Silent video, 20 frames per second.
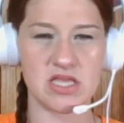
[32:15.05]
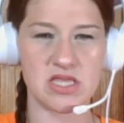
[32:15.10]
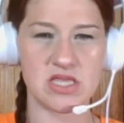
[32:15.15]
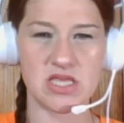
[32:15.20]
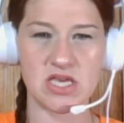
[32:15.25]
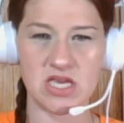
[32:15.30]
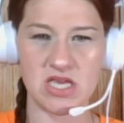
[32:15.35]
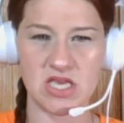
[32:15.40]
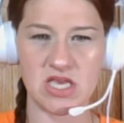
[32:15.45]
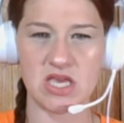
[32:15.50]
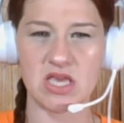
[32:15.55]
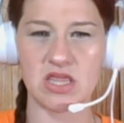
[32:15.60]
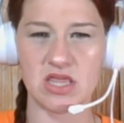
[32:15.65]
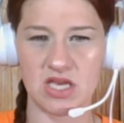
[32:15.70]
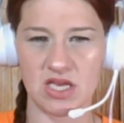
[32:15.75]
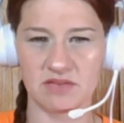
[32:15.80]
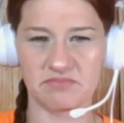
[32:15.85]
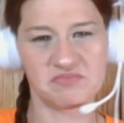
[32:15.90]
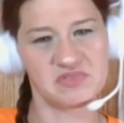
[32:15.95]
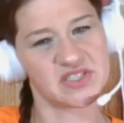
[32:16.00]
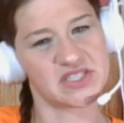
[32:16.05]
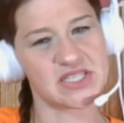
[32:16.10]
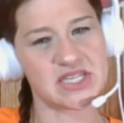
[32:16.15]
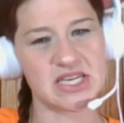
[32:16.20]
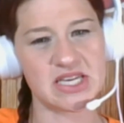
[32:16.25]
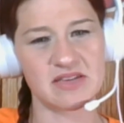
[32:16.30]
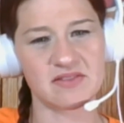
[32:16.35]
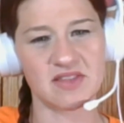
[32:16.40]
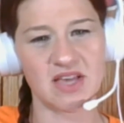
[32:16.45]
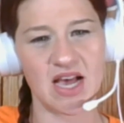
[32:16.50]
the E, the
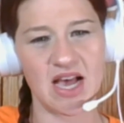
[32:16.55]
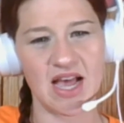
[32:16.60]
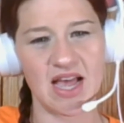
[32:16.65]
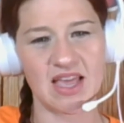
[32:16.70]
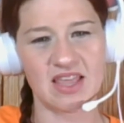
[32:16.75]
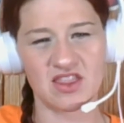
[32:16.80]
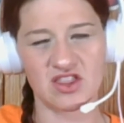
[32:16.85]
C, the I,